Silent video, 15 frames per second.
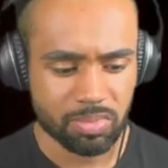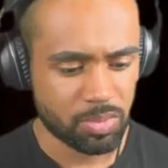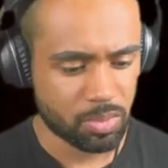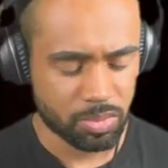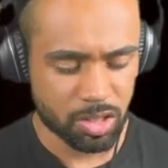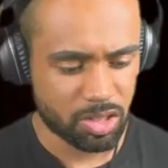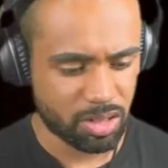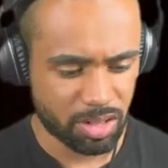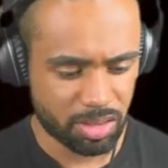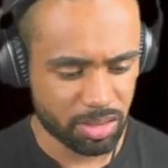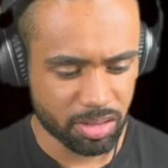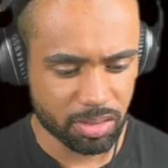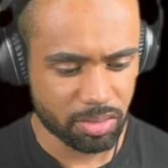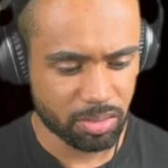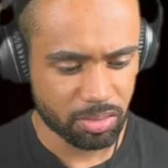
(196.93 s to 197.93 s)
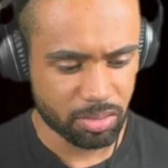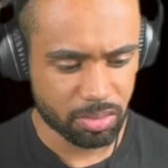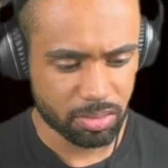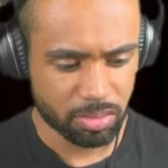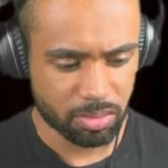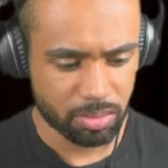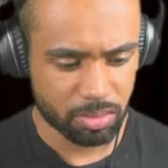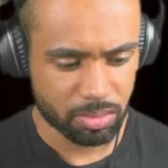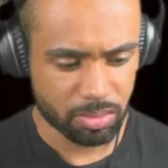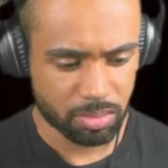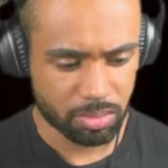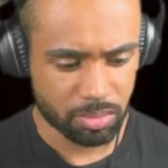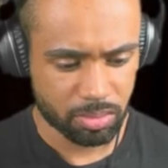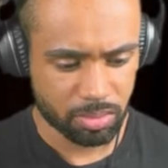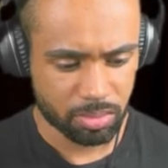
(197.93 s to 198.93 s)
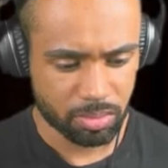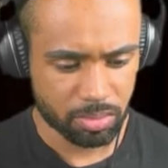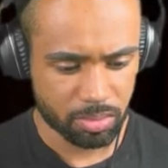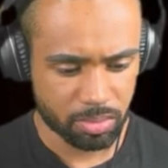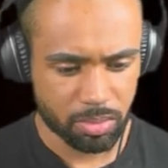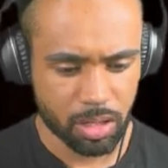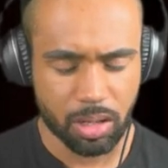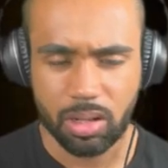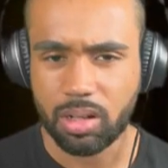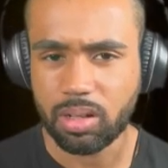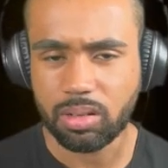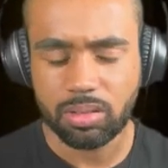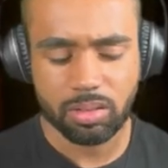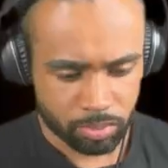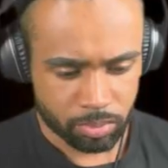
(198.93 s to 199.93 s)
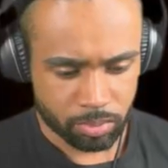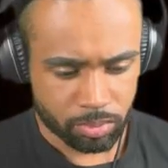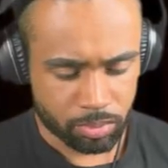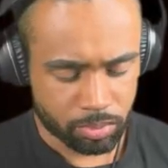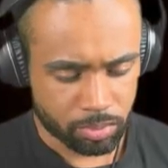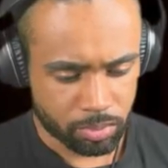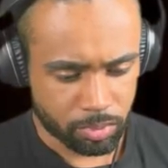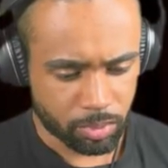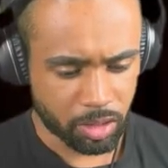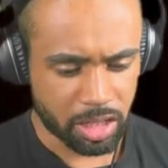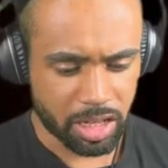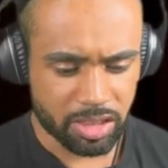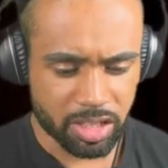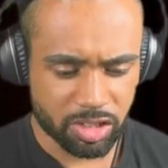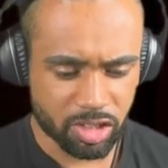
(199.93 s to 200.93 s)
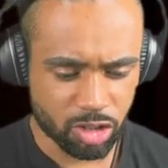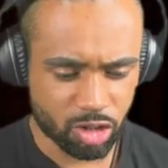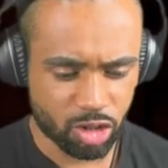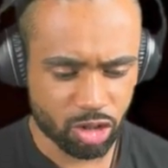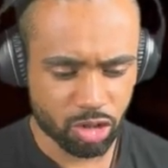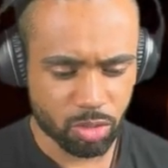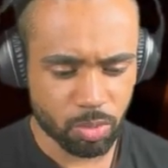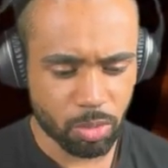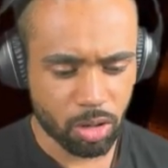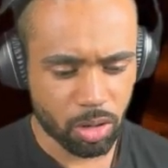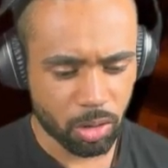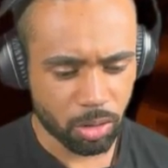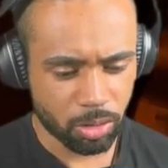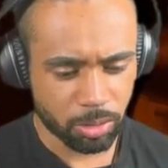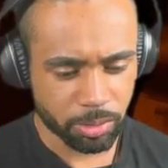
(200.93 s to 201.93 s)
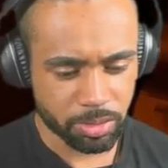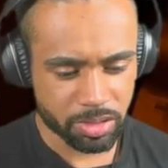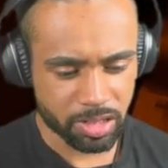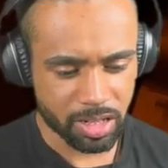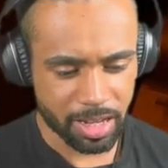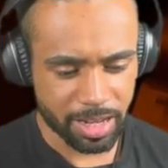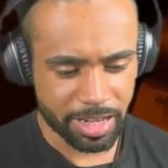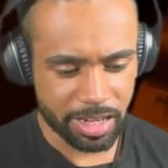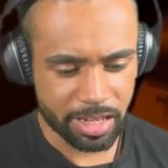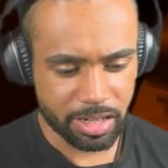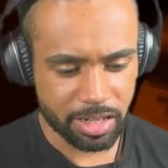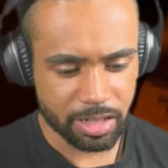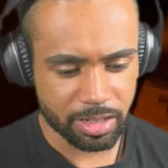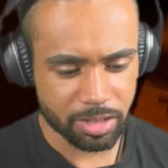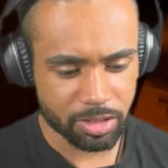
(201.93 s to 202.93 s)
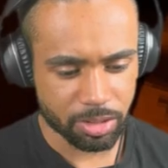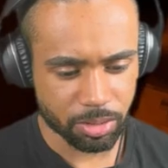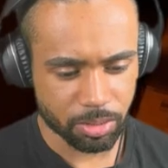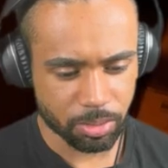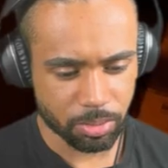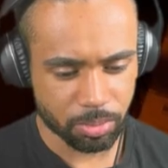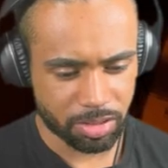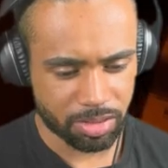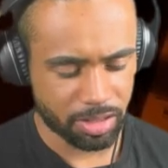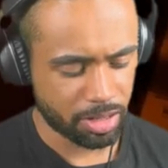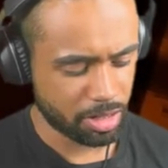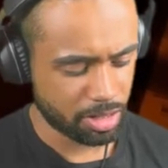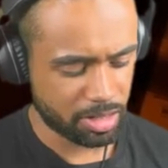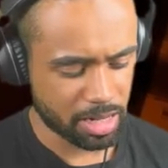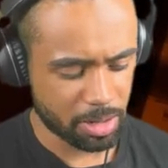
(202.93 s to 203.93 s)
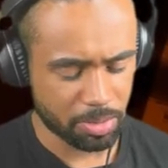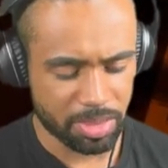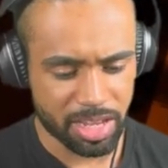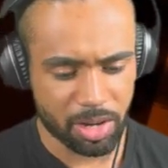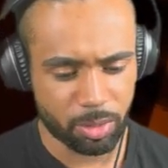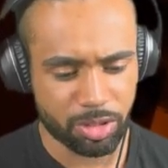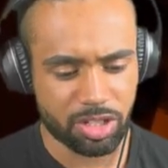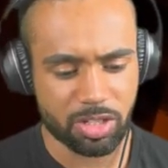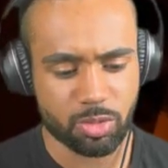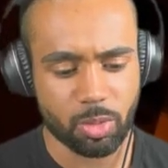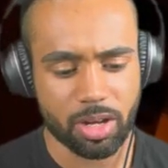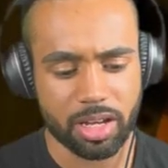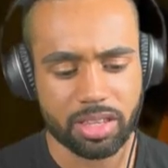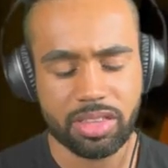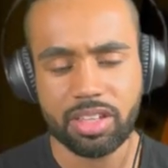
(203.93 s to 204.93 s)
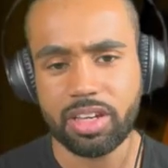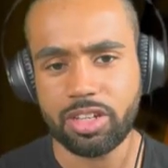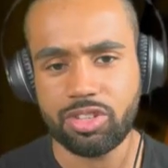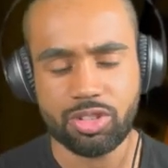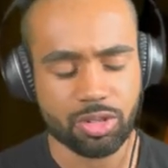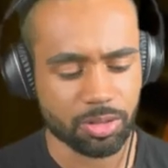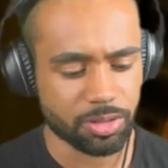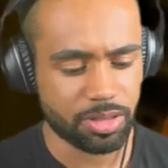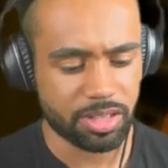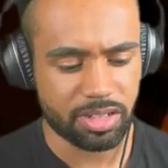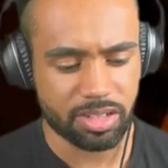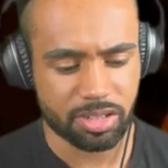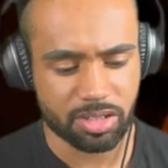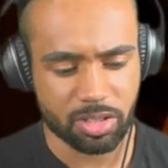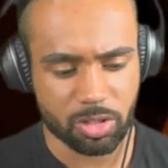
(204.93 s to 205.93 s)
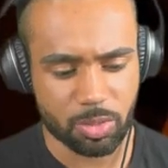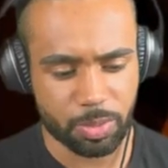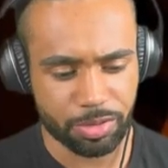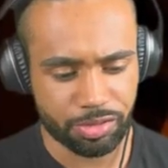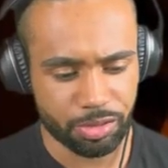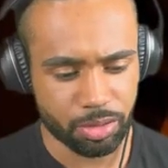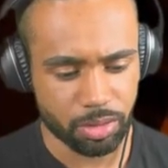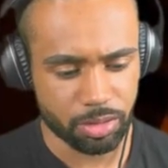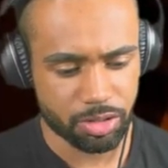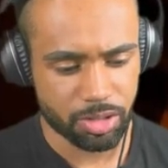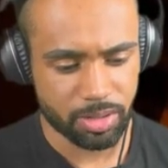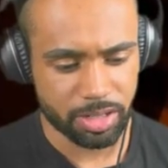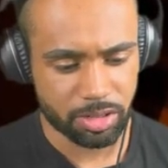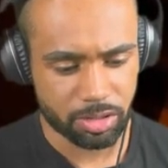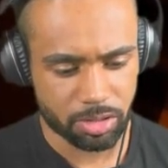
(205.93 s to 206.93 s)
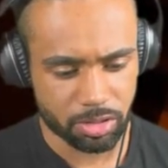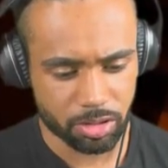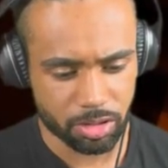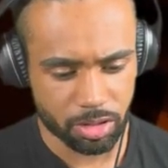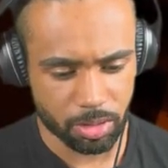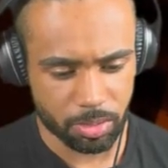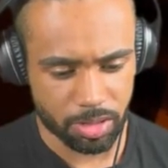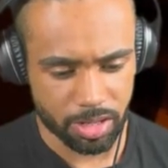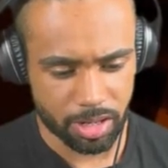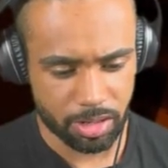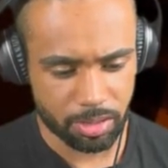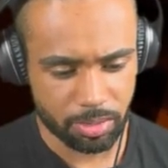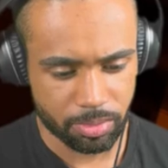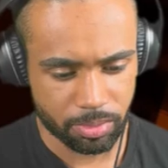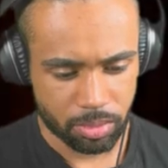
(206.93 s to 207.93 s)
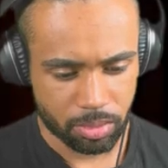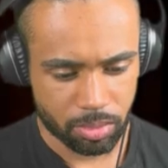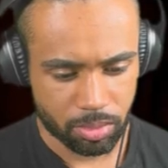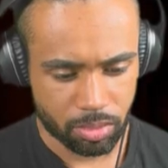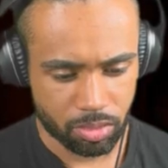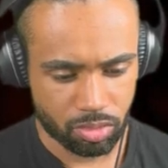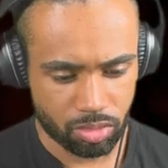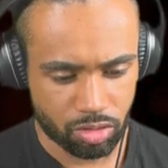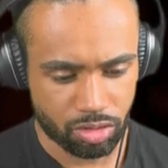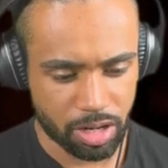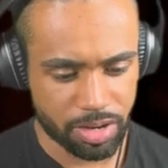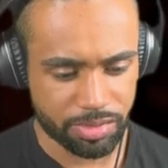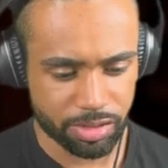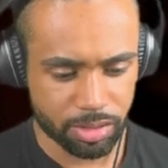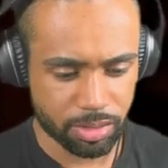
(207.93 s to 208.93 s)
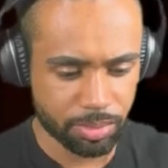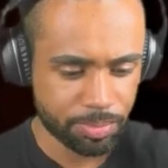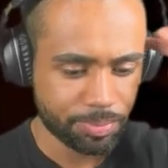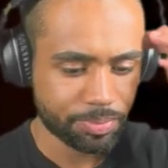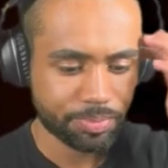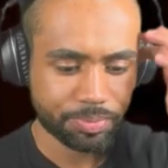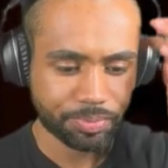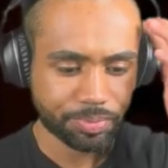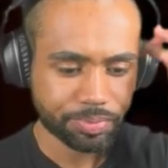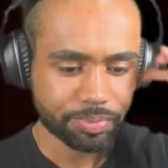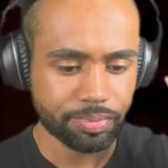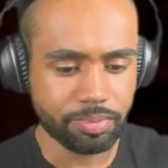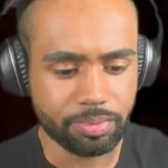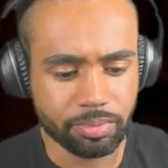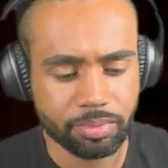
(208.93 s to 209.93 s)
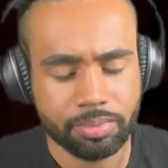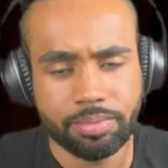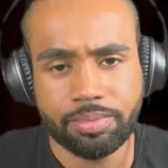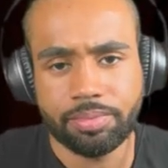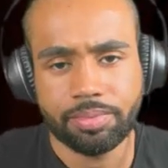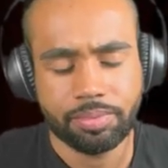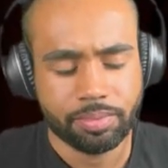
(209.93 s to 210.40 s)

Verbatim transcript: There's nothing. Huh. Okay, there's a small, tiny little thing down there, which is what I think I saw in the distance before. So let's go there. Travel. Hmm.